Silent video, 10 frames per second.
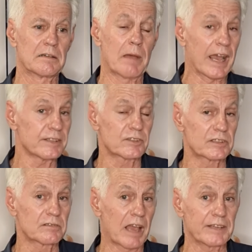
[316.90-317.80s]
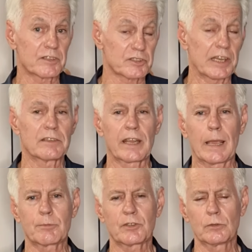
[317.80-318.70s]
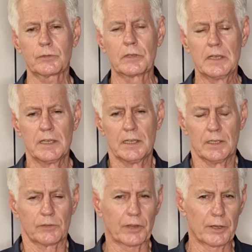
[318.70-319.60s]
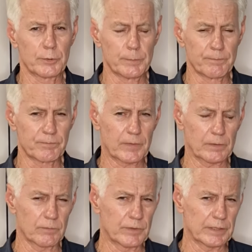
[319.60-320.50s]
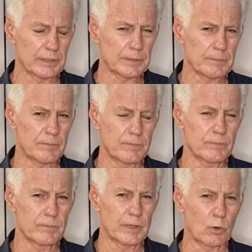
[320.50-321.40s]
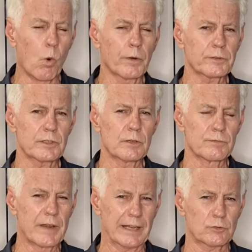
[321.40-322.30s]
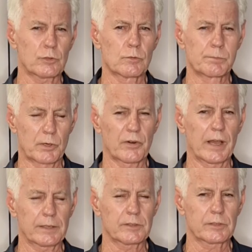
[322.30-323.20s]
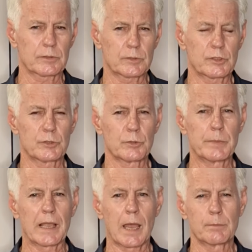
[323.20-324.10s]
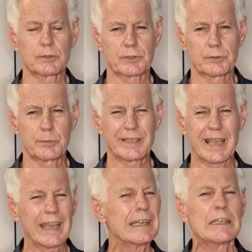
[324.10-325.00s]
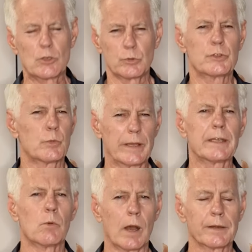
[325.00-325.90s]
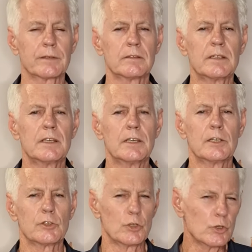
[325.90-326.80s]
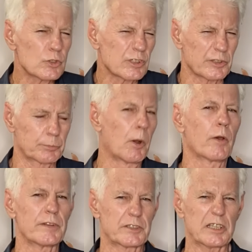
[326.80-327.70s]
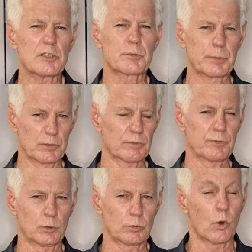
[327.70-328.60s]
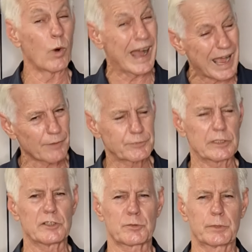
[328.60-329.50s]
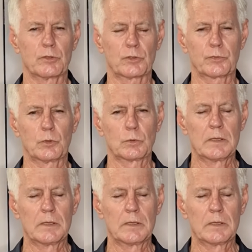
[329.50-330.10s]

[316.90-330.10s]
to 10 capsules. So the quantity of natural product to be able to be any good to anyone usually is by the teaspoonful or half teaspoonsful.